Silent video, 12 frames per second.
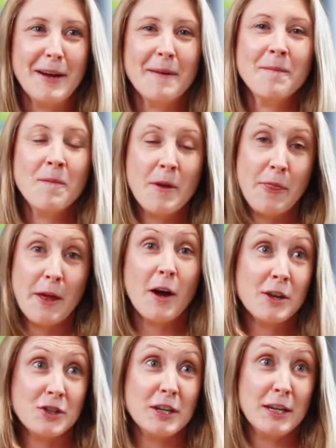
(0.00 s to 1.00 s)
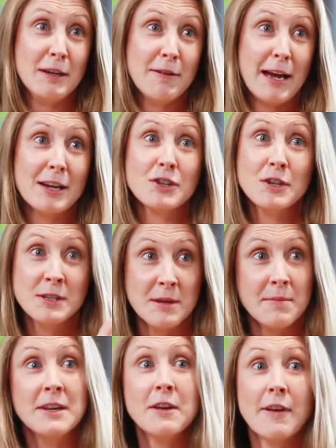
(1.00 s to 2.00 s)
With the IgE reactions, the
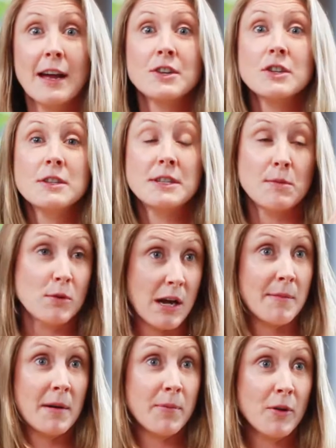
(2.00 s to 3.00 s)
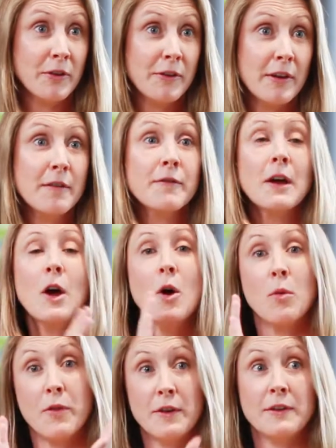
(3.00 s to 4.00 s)
immediate reactions, it will come up positive.
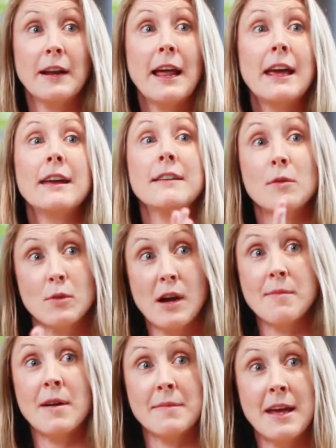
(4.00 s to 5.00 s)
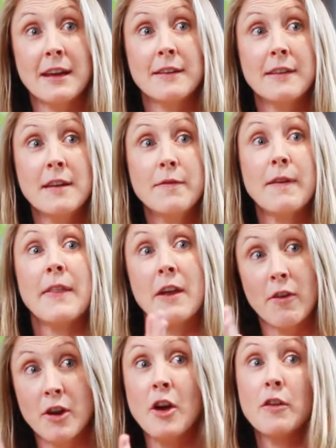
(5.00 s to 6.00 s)
With the delayed, it will come up negative, and there
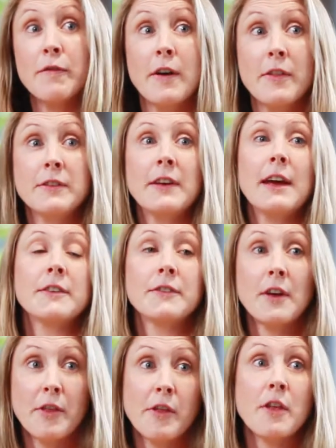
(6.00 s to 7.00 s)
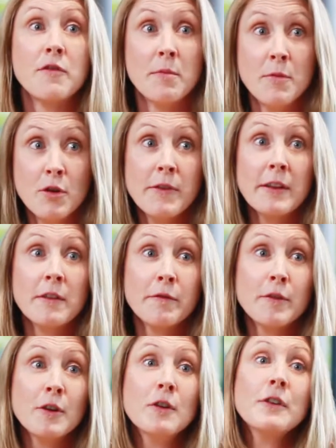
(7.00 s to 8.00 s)
are no further tests other than removing the
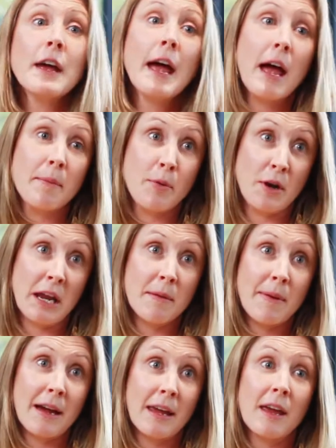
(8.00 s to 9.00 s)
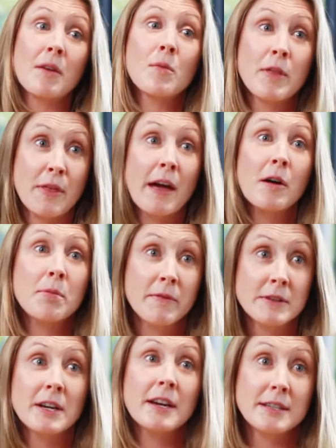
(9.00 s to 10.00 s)
food and putting it back in with the help of
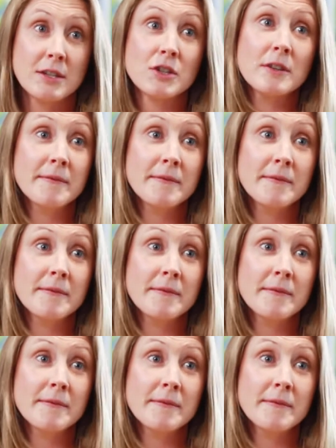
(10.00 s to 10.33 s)
a dietitian.